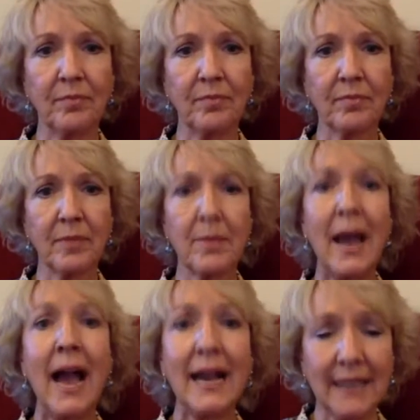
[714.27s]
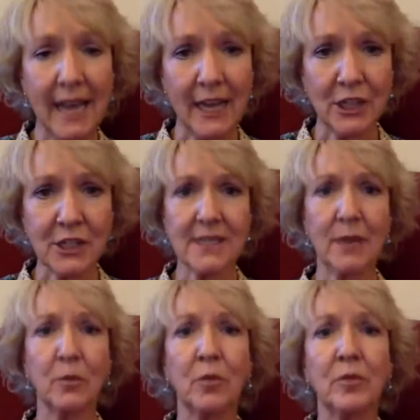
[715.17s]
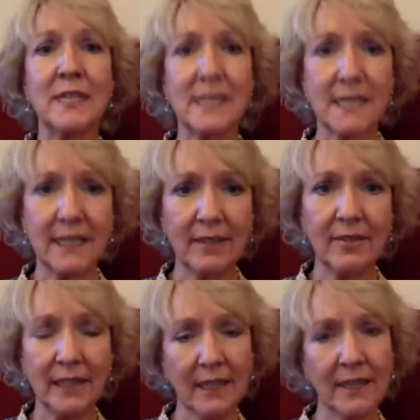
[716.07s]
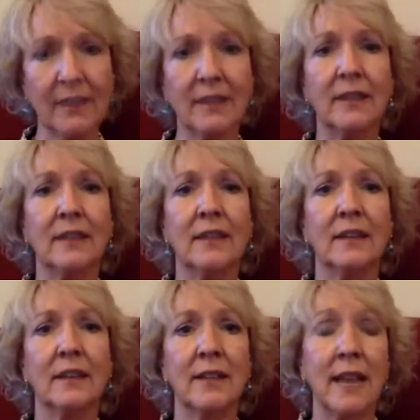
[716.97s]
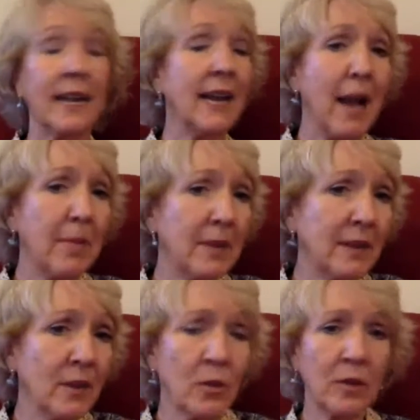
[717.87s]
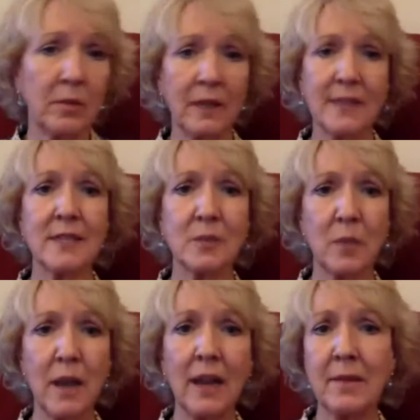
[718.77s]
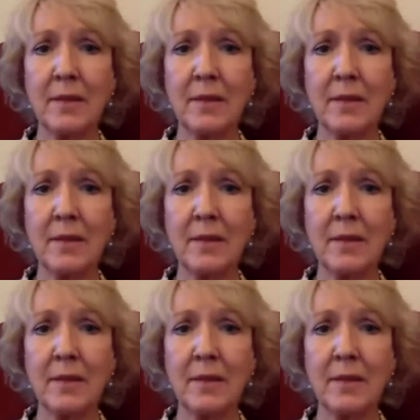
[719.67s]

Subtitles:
backlashes that we're receiving that can happen in the workplace as well. I mean, there's